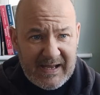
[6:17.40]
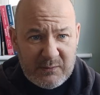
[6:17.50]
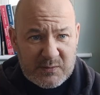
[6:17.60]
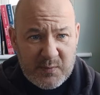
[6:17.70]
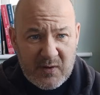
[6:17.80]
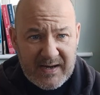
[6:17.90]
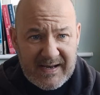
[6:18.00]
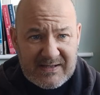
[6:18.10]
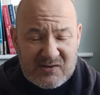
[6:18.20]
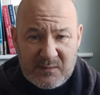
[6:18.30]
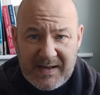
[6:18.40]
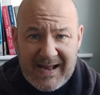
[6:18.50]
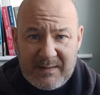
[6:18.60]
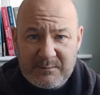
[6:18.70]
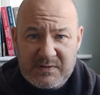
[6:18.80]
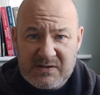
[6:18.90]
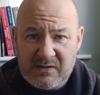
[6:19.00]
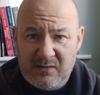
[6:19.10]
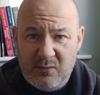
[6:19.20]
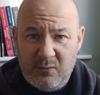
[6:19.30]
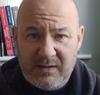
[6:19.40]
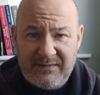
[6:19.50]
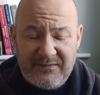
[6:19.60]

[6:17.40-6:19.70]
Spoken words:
He was putting in some absolutely